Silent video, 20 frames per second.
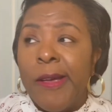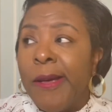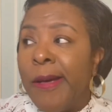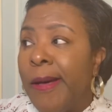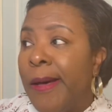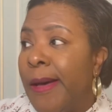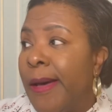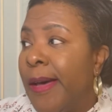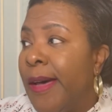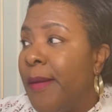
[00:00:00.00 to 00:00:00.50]

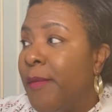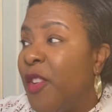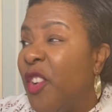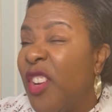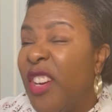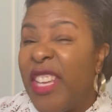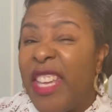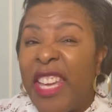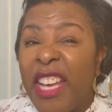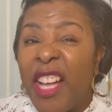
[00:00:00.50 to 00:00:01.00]
You're going
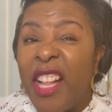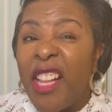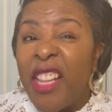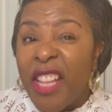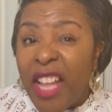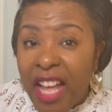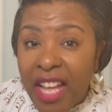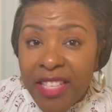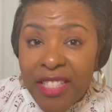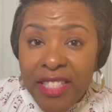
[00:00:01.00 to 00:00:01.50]
to get
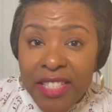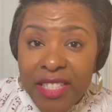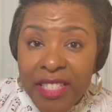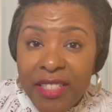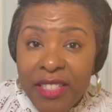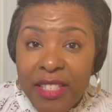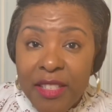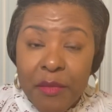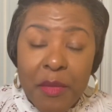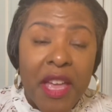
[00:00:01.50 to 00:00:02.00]
closet
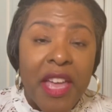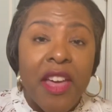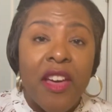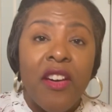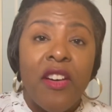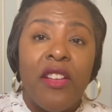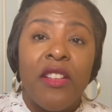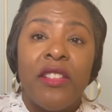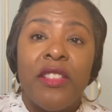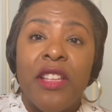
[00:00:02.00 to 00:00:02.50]

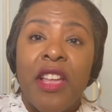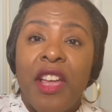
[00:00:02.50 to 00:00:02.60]
smells.